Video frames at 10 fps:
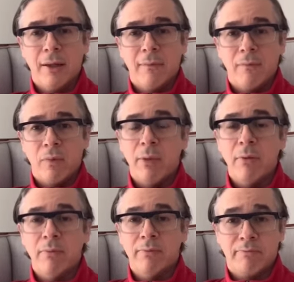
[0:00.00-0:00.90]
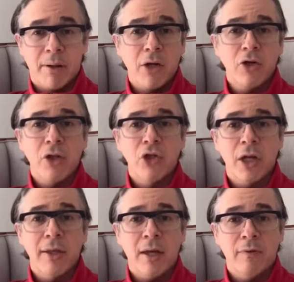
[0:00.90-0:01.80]
We've been partially shut
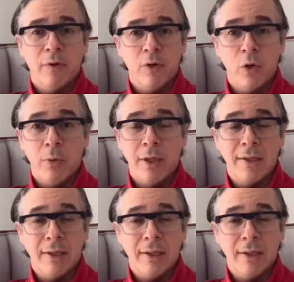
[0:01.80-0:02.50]
down for two weeks.